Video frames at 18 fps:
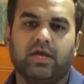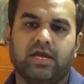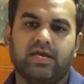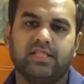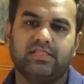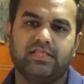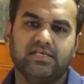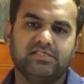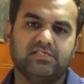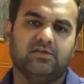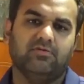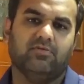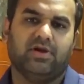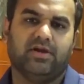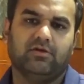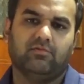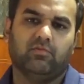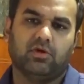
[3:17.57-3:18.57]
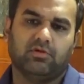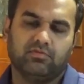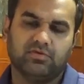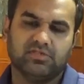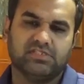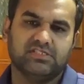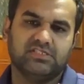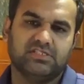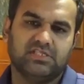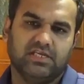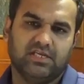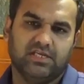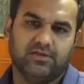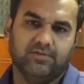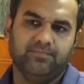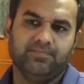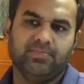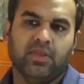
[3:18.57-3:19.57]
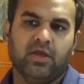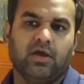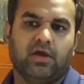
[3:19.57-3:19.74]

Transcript: In this event, what was the scene?